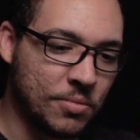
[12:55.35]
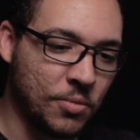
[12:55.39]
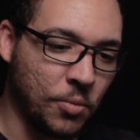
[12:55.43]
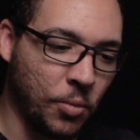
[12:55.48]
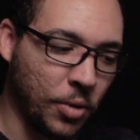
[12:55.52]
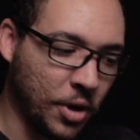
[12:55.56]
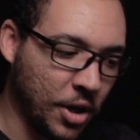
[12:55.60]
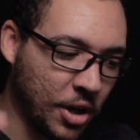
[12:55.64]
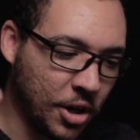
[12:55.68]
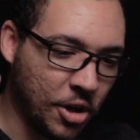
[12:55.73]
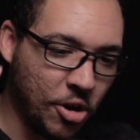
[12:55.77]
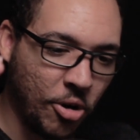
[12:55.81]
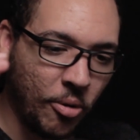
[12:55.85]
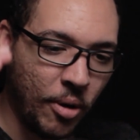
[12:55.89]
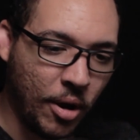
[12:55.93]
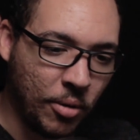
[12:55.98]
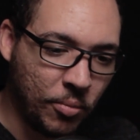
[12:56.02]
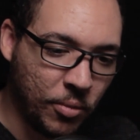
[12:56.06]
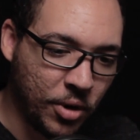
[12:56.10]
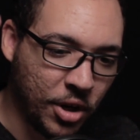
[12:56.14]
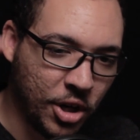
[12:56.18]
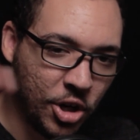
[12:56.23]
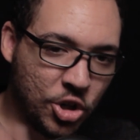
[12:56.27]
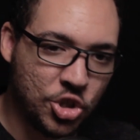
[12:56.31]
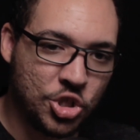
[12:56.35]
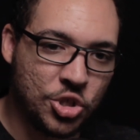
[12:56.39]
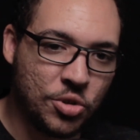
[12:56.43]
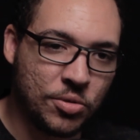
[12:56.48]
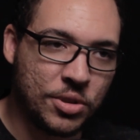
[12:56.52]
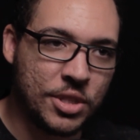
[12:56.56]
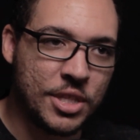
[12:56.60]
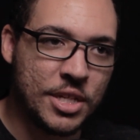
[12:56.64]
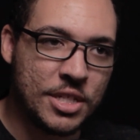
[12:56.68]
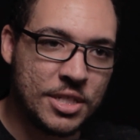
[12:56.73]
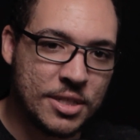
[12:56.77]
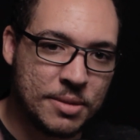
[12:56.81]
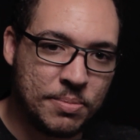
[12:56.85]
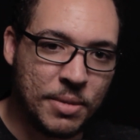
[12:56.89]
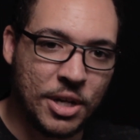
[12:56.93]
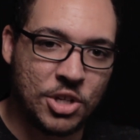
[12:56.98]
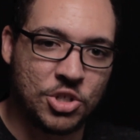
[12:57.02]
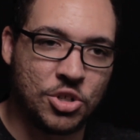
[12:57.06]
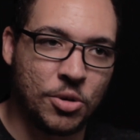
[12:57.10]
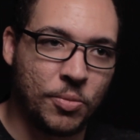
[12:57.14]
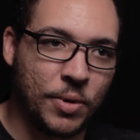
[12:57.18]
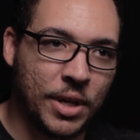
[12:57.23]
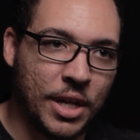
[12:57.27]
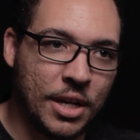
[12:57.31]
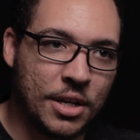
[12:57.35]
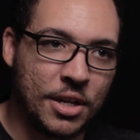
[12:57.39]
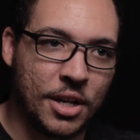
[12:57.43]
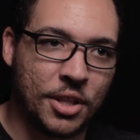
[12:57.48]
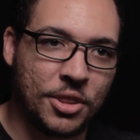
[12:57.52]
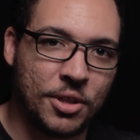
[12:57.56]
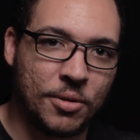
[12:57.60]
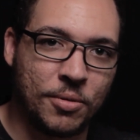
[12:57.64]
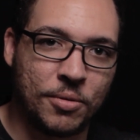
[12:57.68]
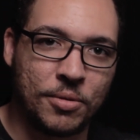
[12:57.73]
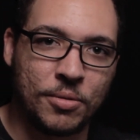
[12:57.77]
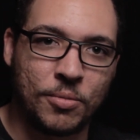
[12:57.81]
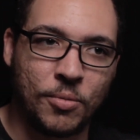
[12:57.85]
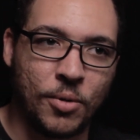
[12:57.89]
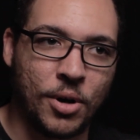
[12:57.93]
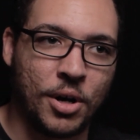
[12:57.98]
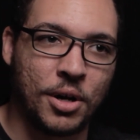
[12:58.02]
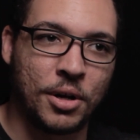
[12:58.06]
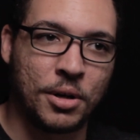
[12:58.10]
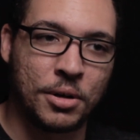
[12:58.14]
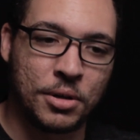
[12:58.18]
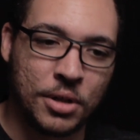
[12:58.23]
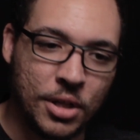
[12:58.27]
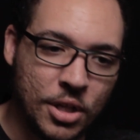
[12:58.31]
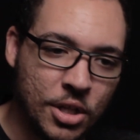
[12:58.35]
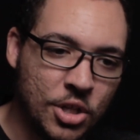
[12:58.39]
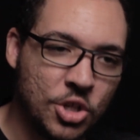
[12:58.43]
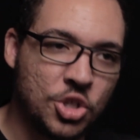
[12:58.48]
we're gonna go out and we're gonna shoot this, make sure we get nothing wrong,